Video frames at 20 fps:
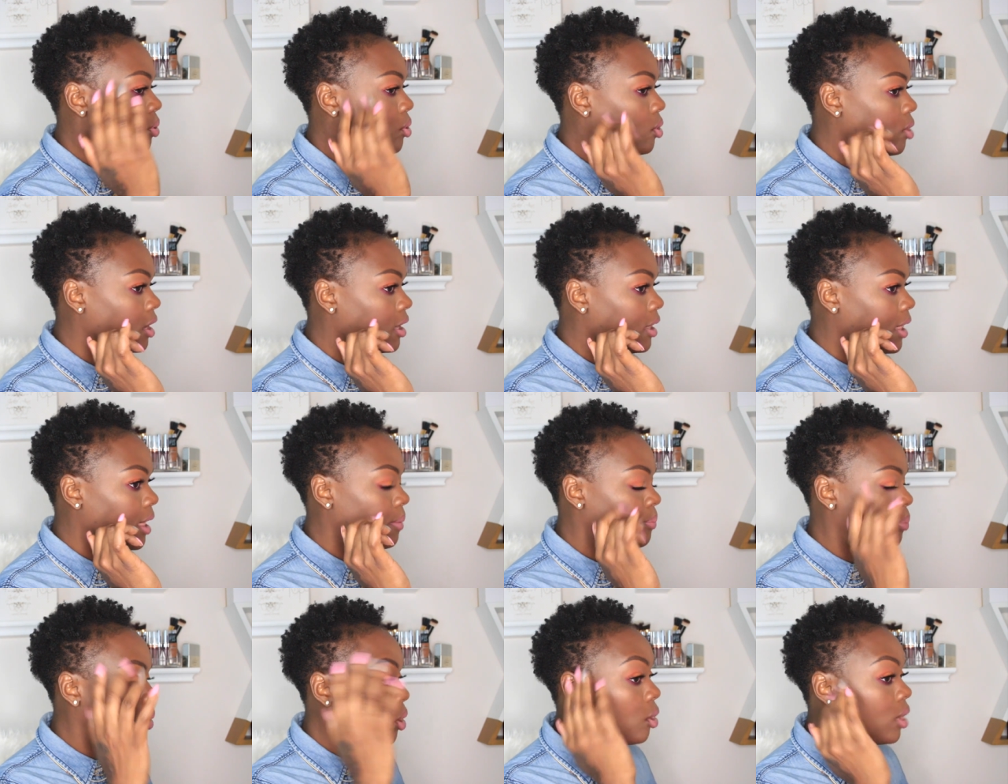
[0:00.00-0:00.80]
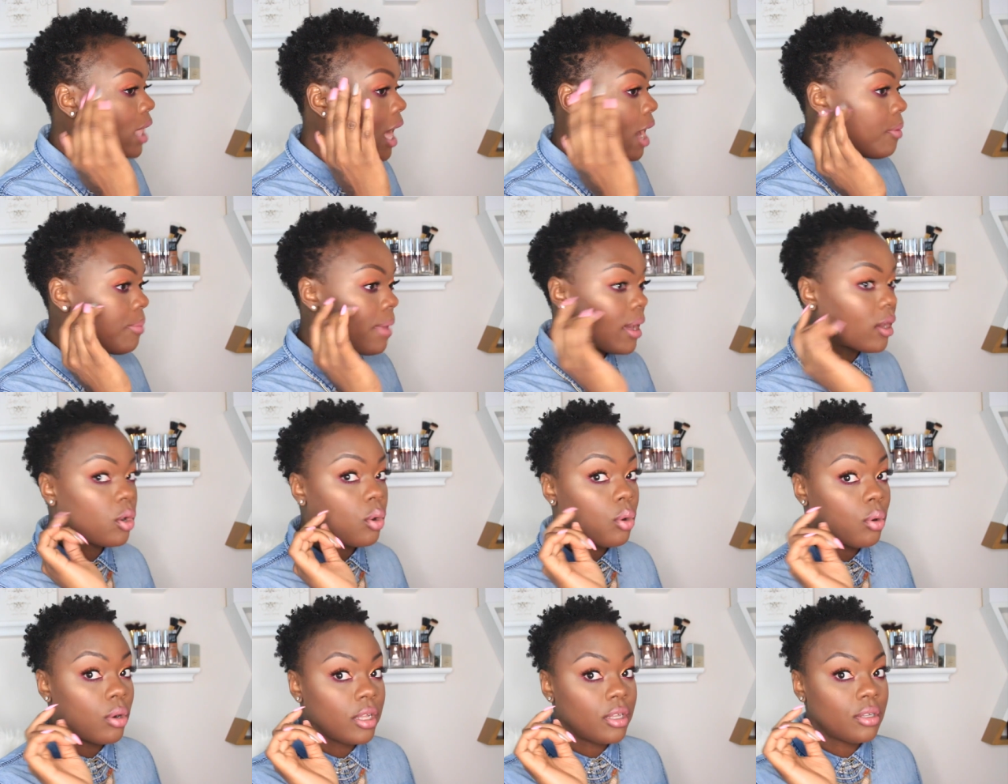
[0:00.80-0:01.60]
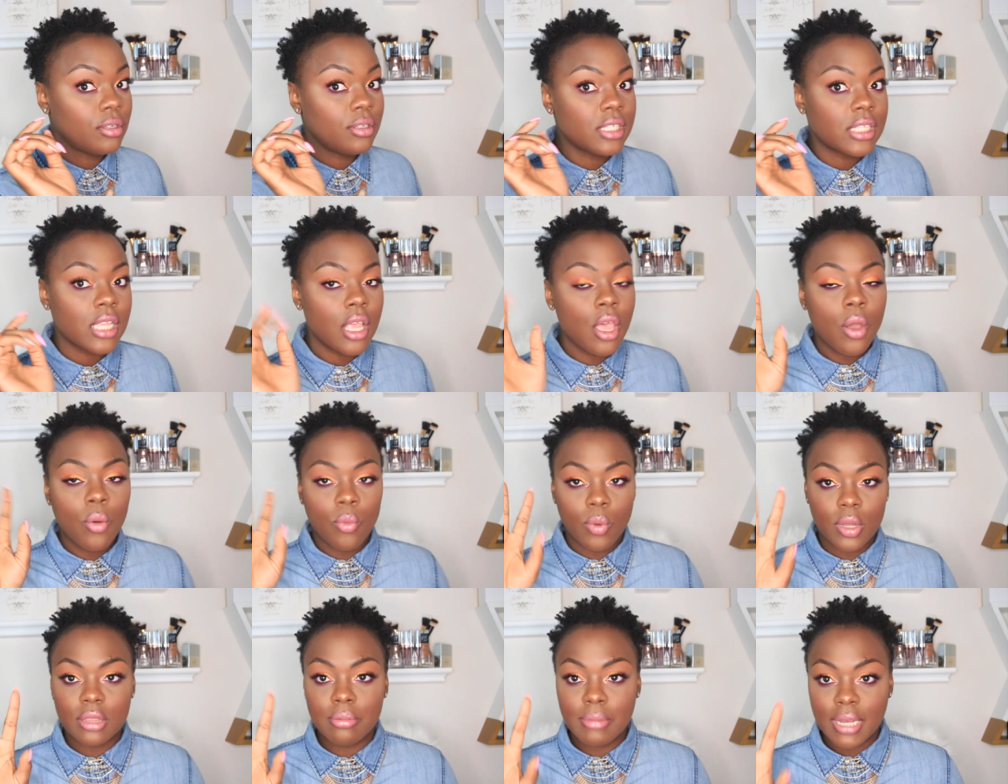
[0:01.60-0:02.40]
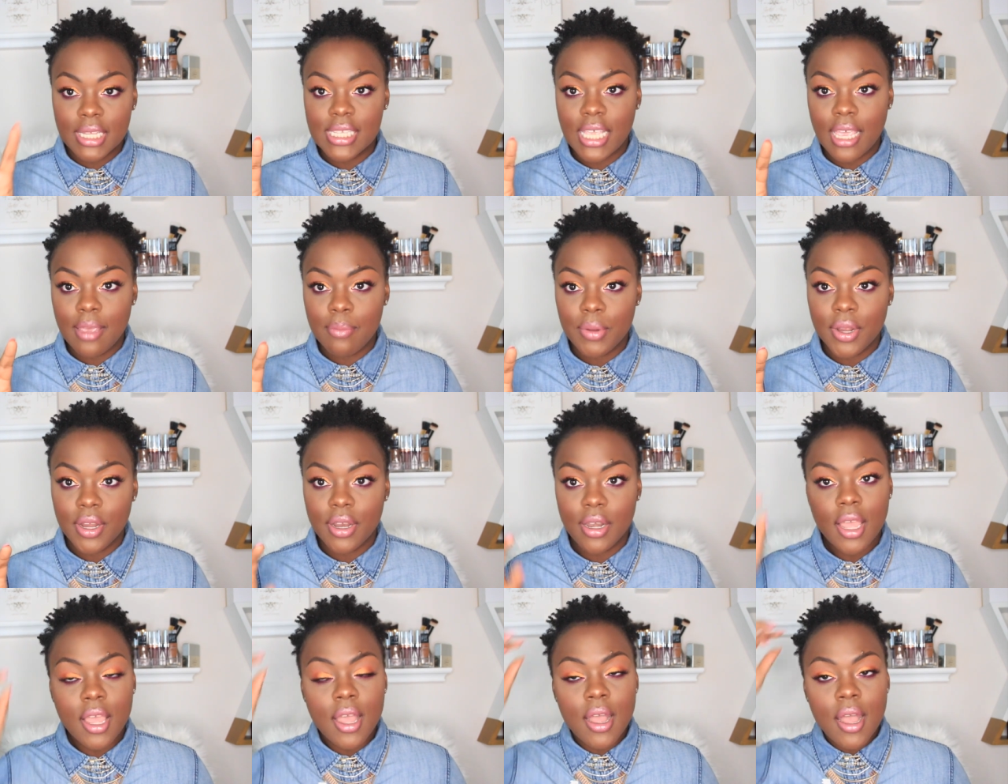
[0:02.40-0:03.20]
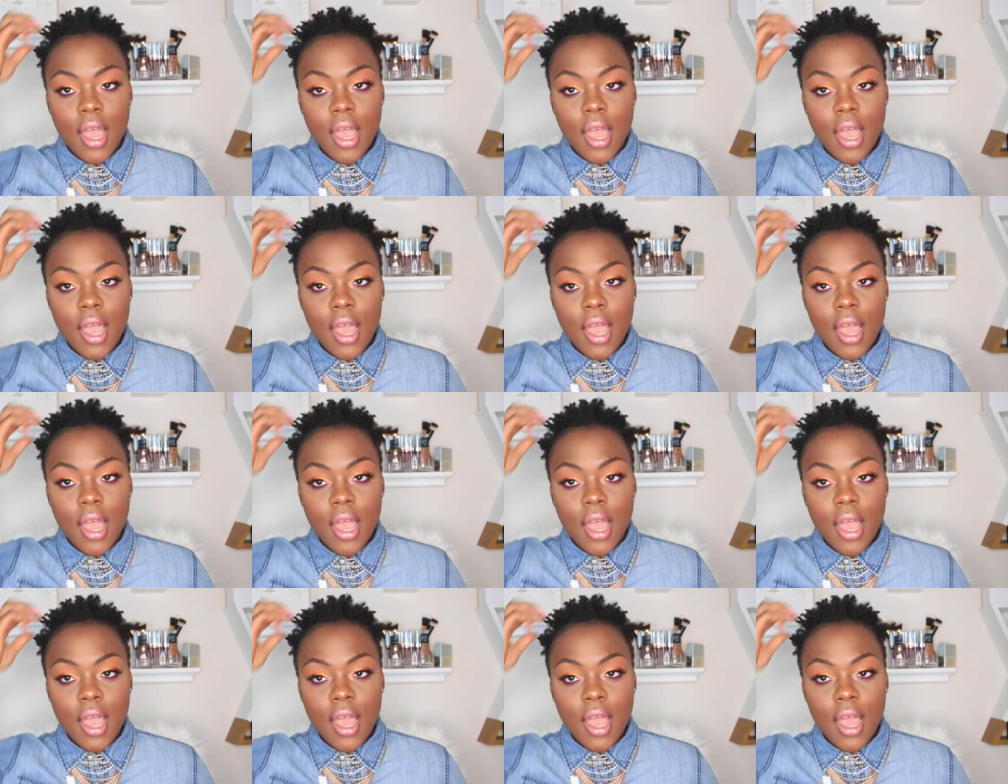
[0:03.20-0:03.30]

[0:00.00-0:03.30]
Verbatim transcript: pull out my coils with my tapered